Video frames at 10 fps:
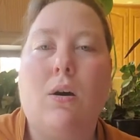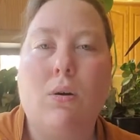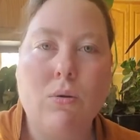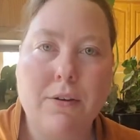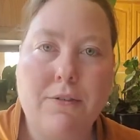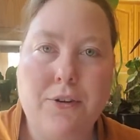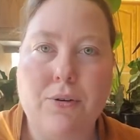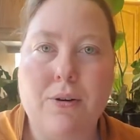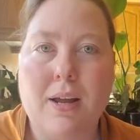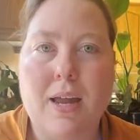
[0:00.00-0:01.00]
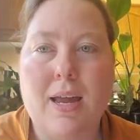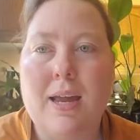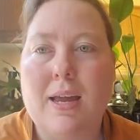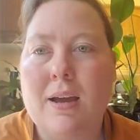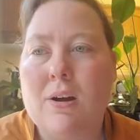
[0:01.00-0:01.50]
or if you're
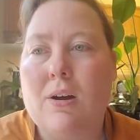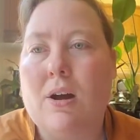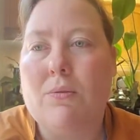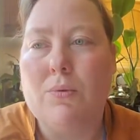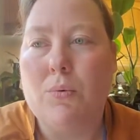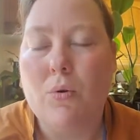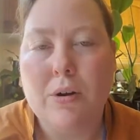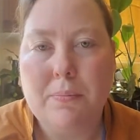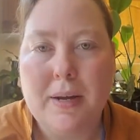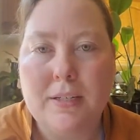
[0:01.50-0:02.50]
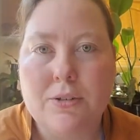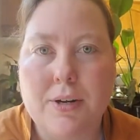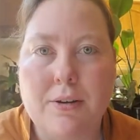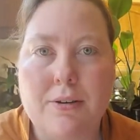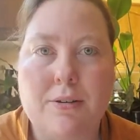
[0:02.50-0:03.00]
a reward-based
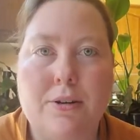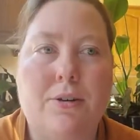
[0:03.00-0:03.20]
trainer